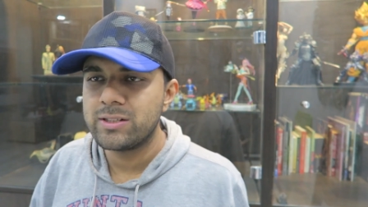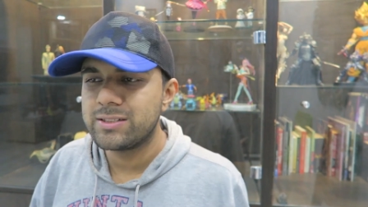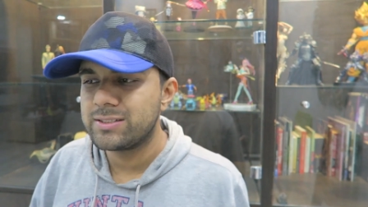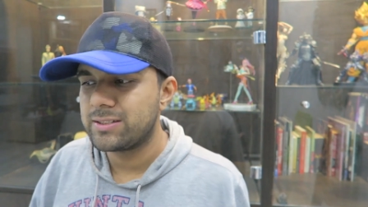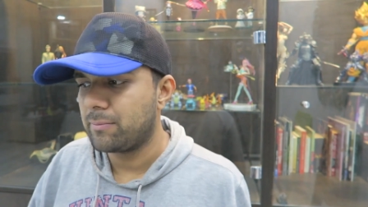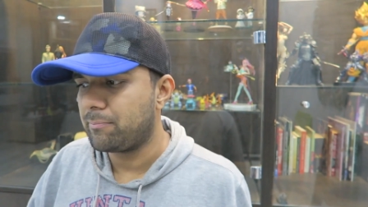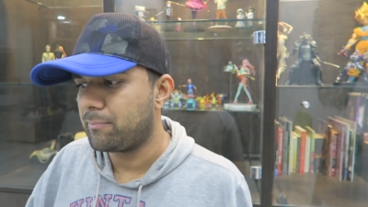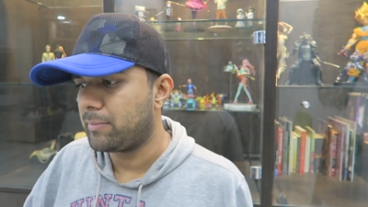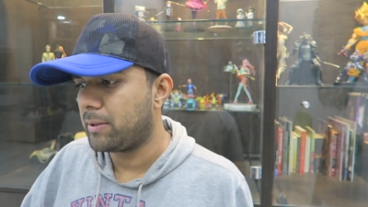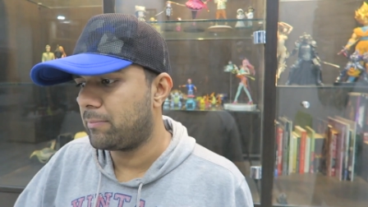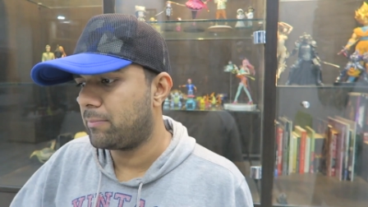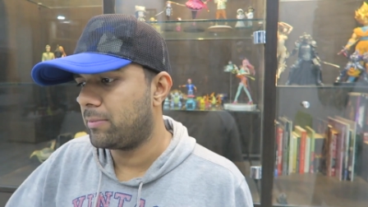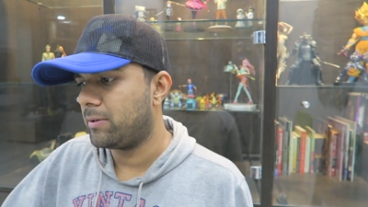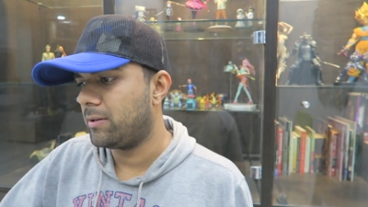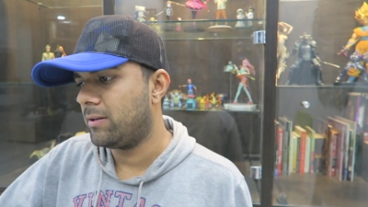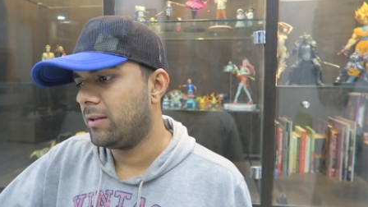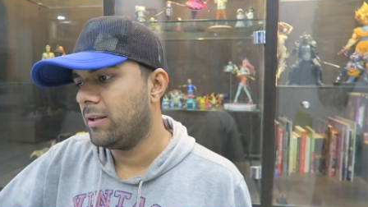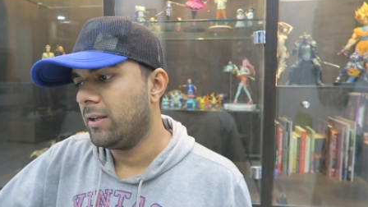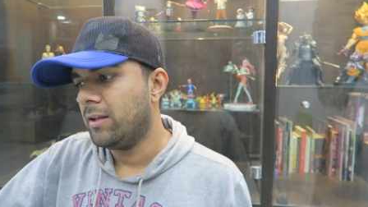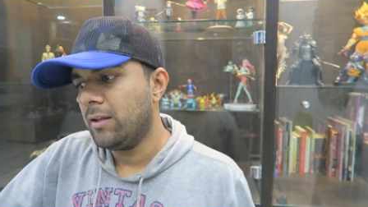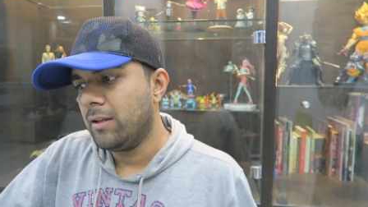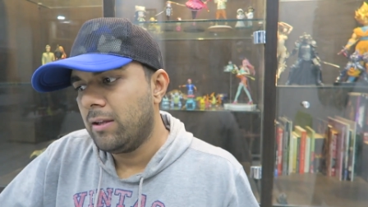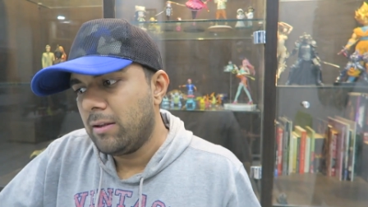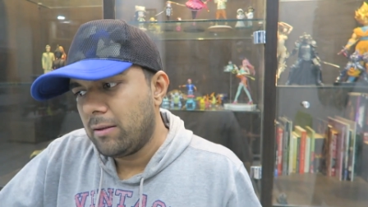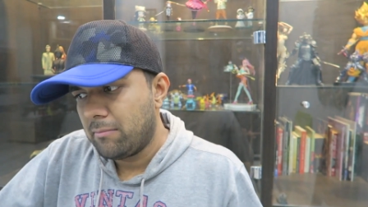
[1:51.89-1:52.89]
Some people
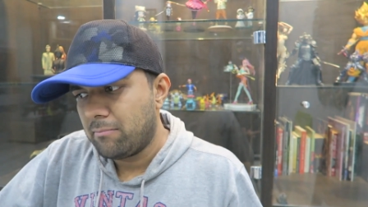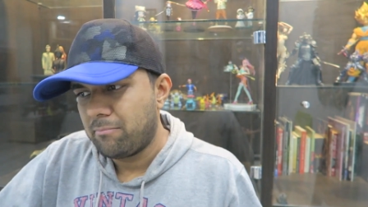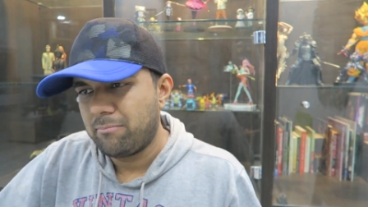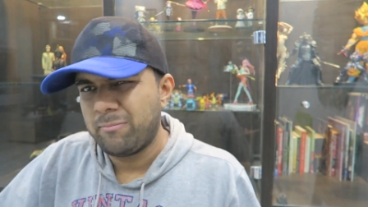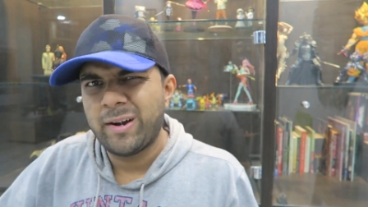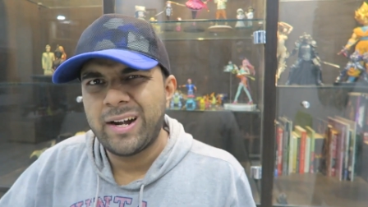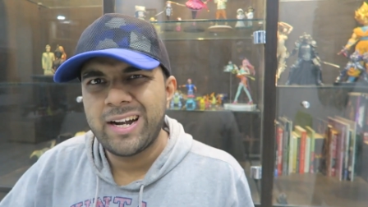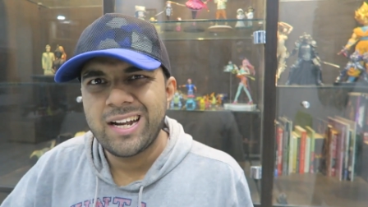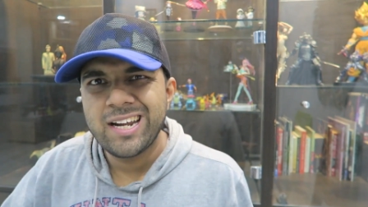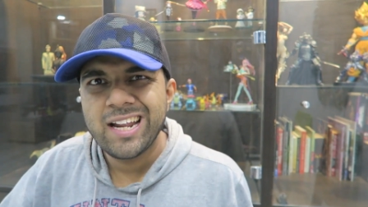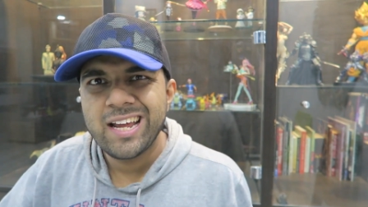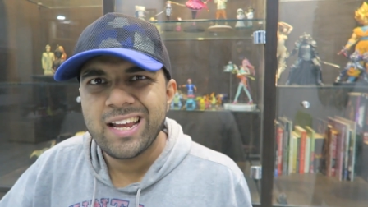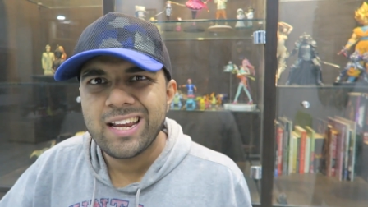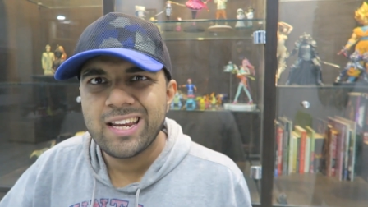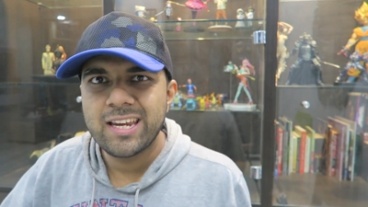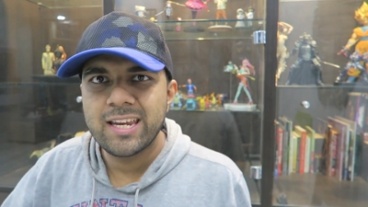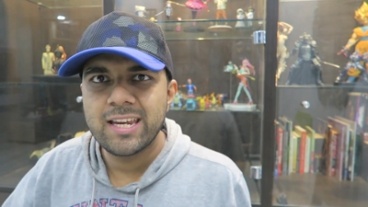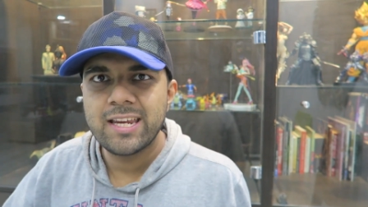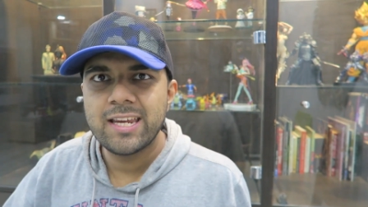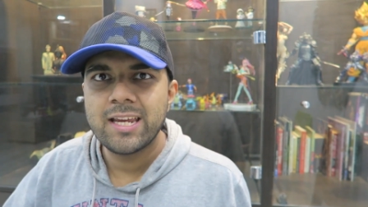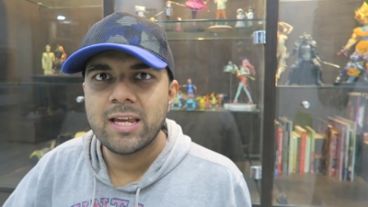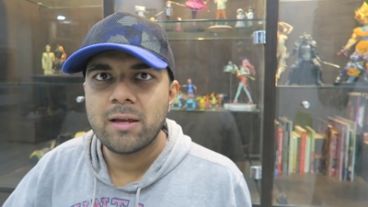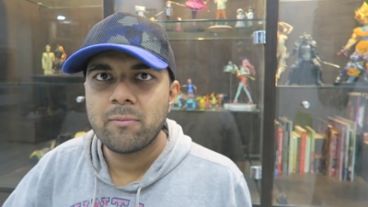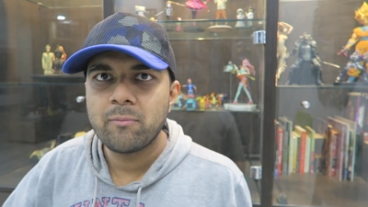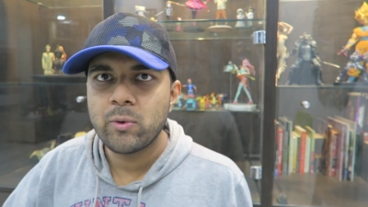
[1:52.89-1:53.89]
might like
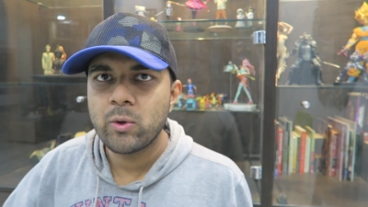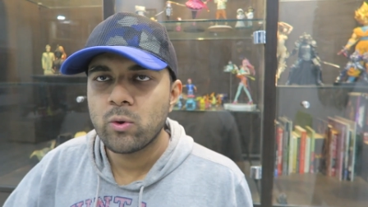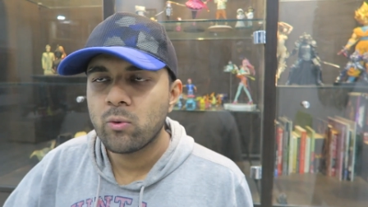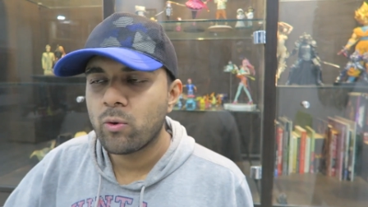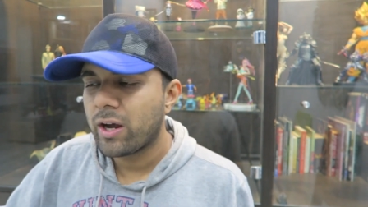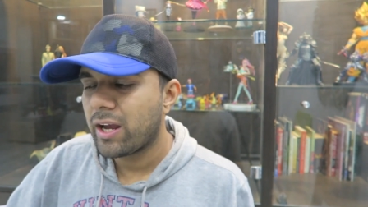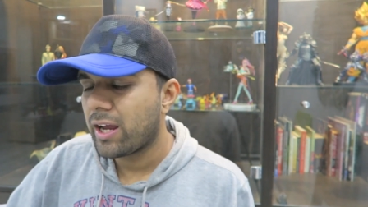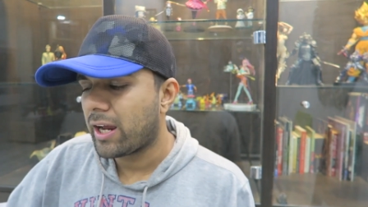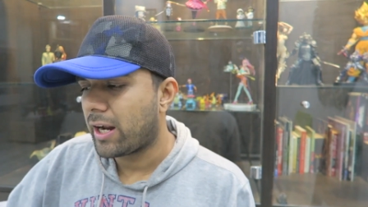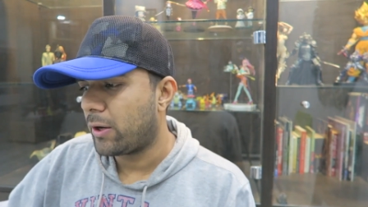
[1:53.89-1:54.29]
EMUI.